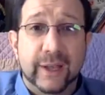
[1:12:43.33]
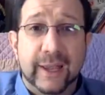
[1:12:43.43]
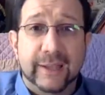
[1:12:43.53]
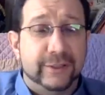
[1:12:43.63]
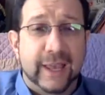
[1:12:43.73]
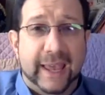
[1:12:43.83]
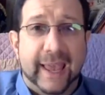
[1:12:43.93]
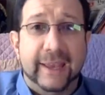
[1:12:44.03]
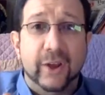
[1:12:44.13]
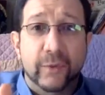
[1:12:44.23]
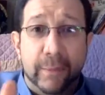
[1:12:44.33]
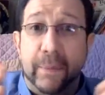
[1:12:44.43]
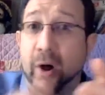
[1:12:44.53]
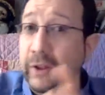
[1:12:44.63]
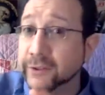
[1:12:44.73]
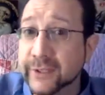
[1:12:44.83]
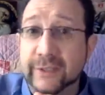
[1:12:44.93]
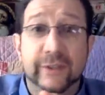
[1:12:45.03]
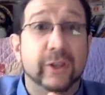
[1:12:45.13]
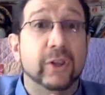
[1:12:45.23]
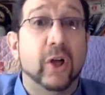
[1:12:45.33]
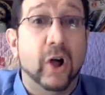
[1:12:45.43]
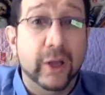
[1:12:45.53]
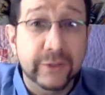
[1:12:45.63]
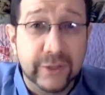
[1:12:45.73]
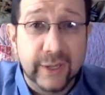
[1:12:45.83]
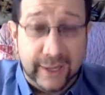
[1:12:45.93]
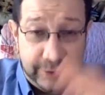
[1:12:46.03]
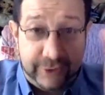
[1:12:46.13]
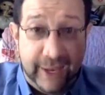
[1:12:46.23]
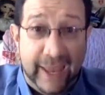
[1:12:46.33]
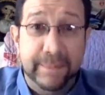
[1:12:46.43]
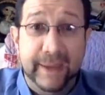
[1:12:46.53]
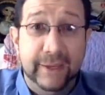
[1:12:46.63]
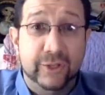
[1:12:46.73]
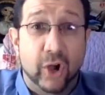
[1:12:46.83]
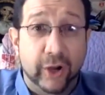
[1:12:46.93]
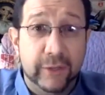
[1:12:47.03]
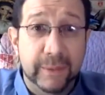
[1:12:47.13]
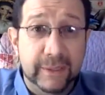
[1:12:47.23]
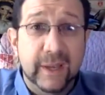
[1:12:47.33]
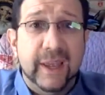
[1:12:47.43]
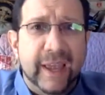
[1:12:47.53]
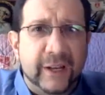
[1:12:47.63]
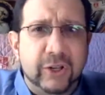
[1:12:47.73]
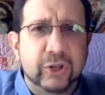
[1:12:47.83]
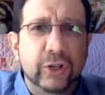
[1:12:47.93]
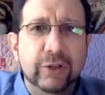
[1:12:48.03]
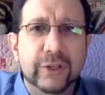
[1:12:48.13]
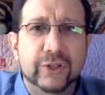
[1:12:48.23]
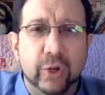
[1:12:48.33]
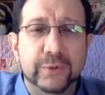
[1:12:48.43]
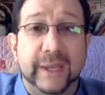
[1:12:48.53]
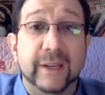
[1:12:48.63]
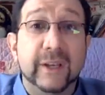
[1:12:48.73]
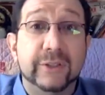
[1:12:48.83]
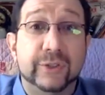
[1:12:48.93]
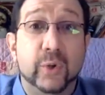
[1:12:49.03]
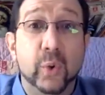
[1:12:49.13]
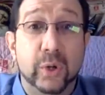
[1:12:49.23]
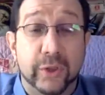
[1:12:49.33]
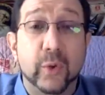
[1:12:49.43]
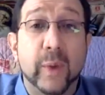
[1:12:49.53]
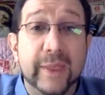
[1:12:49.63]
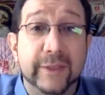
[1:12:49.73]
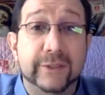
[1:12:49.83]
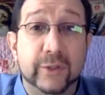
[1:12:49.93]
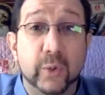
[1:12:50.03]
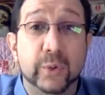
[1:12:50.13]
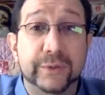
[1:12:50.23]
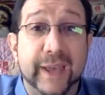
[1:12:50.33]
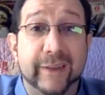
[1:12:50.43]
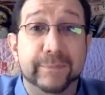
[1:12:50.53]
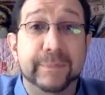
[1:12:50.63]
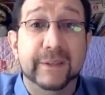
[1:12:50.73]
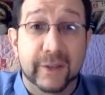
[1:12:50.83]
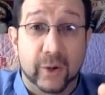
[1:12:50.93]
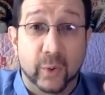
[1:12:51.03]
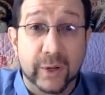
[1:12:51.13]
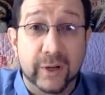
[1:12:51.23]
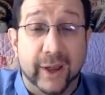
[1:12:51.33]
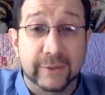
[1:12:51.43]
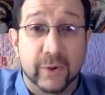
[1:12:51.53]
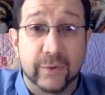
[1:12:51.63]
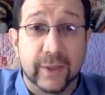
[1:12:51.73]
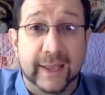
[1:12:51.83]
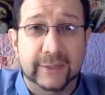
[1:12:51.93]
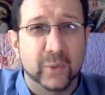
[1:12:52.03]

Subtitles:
And the policies, the laws, and this APA document, it clearly shows that the way that schools have been organized over the last